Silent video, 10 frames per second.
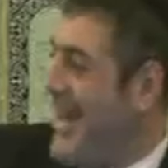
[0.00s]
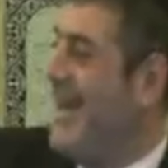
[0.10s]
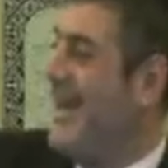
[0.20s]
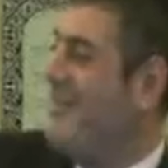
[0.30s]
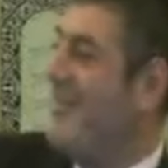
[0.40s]

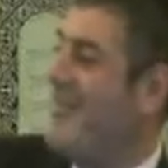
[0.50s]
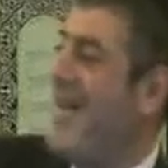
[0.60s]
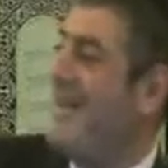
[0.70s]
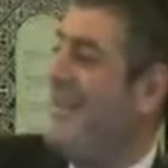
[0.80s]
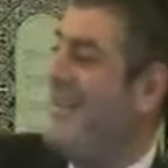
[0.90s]
I am a
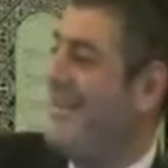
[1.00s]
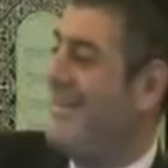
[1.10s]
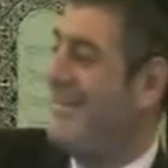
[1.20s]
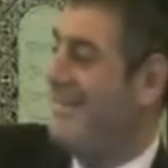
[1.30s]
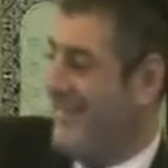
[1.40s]
tzaddik,
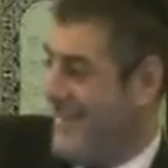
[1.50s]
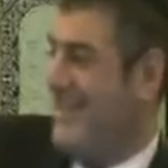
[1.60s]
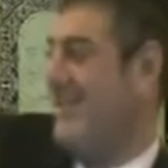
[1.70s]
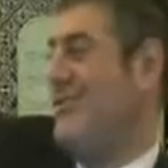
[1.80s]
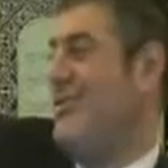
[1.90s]

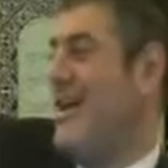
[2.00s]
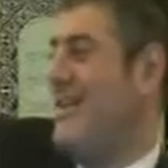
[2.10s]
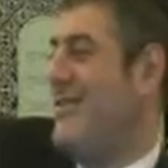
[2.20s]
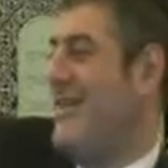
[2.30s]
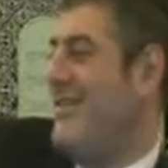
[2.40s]
then you know
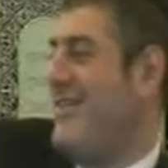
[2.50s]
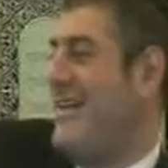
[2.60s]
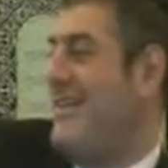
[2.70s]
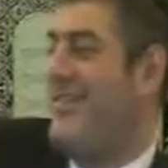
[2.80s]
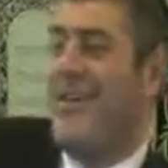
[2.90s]
right away he's
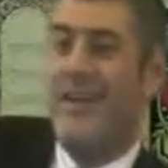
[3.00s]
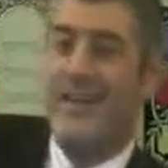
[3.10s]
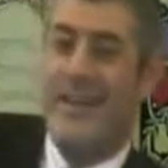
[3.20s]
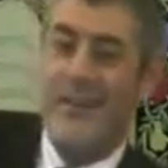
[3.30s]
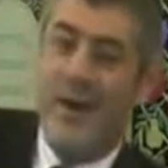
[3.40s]
not a
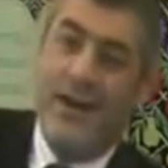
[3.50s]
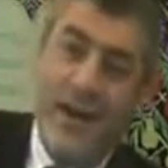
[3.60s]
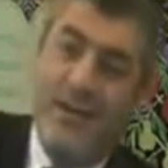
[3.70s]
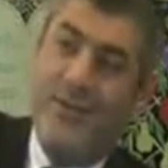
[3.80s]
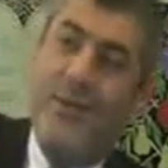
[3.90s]
tzaddik. Why?
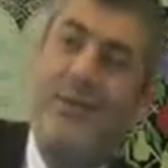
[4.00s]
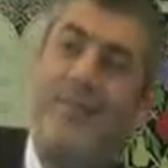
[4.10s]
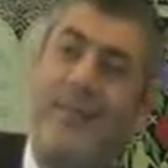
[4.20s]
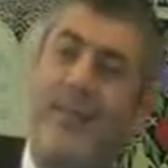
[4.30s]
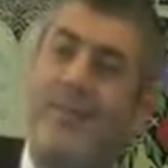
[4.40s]
Right away you
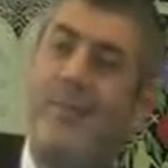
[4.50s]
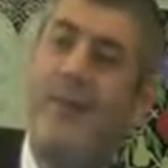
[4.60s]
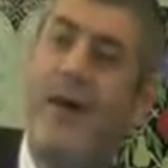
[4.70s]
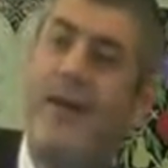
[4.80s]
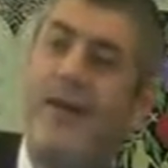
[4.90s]
see he has a
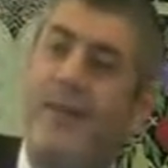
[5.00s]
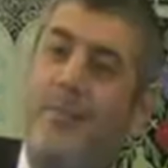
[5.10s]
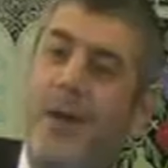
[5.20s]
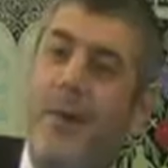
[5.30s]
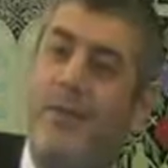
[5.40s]

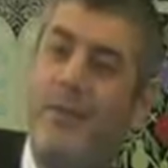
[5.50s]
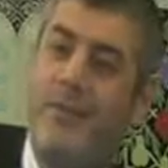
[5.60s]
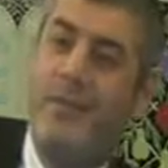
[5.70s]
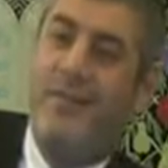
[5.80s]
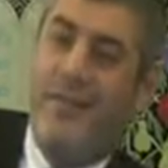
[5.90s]

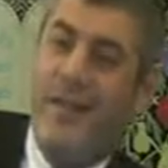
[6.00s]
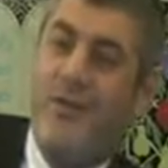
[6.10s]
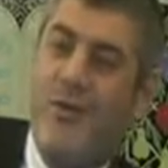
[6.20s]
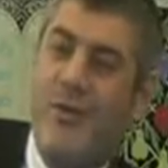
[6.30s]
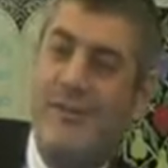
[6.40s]
problem with his
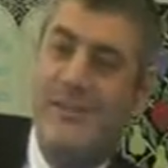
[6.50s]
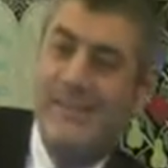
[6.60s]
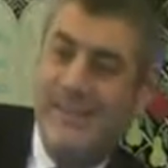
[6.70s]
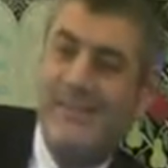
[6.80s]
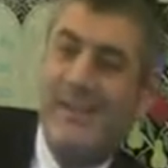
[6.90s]
ego.
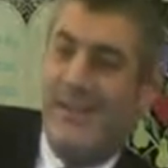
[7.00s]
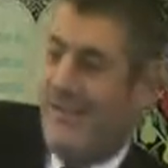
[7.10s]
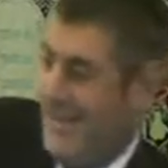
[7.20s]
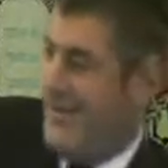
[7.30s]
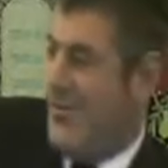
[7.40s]

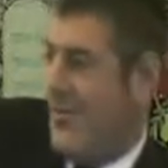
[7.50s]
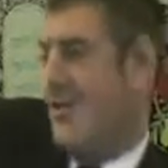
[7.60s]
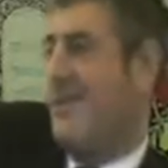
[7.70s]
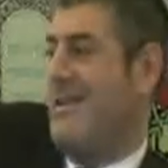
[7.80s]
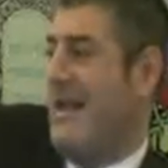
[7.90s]
Right? Ego,
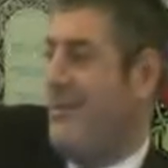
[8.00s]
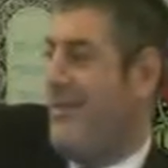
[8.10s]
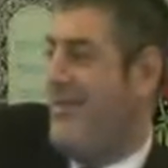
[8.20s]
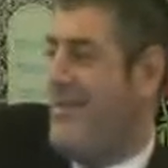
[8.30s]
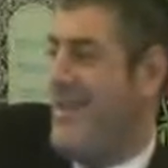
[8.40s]
it cannot
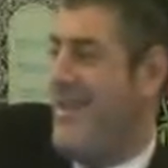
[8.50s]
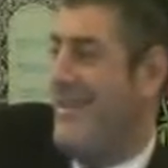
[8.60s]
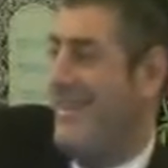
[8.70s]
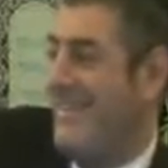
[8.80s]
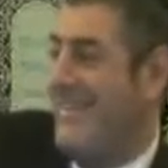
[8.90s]
be
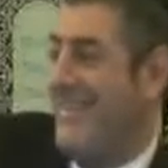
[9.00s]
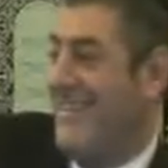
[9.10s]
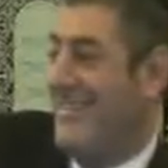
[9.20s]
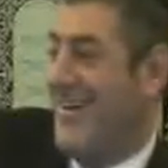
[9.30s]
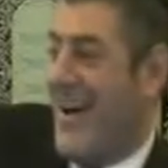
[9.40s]
tzaddik.
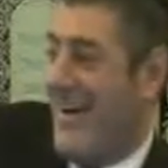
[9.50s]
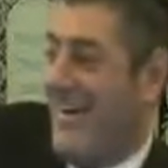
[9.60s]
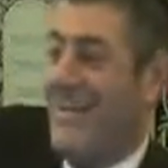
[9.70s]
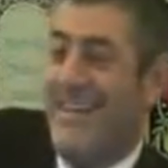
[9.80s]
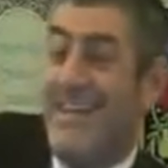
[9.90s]

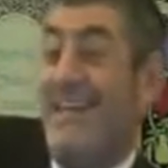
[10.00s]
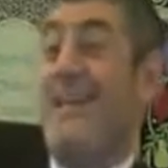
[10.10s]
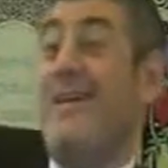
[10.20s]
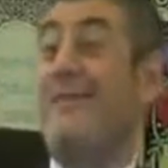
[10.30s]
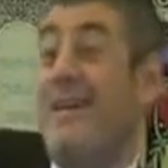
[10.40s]
So
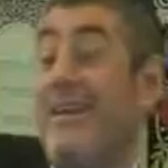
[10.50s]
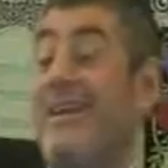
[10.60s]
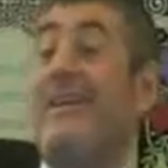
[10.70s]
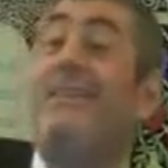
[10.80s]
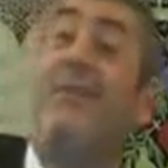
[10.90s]

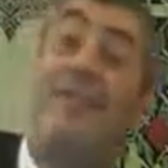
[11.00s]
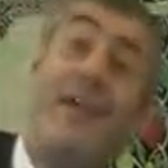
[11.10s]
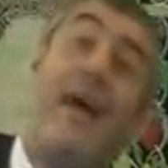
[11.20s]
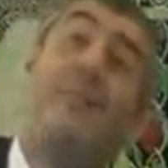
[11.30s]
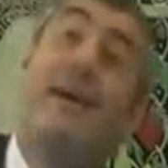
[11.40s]
if, to
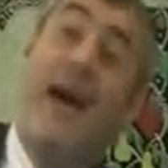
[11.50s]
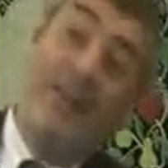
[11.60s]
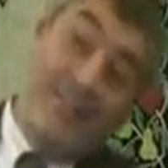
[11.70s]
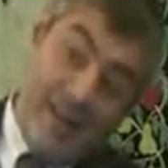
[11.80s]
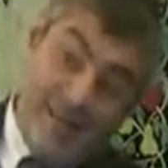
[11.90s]
say I'm a
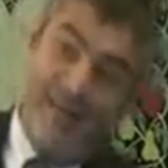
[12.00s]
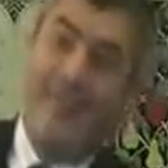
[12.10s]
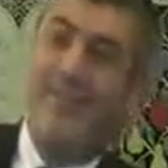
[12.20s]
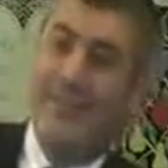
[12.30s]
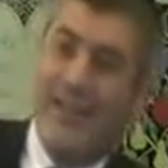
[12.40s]
Rasha, it's
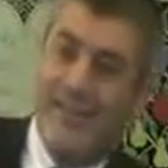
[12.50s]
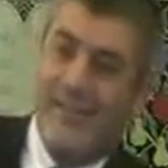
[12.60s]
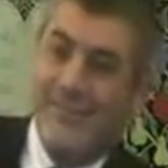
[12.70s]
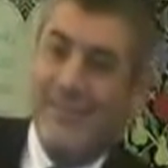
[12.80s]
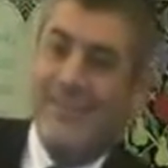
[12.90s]
also not
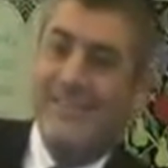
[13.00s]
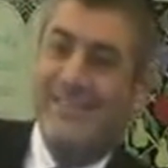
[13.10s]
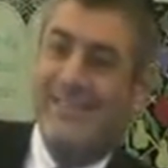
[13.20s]
good.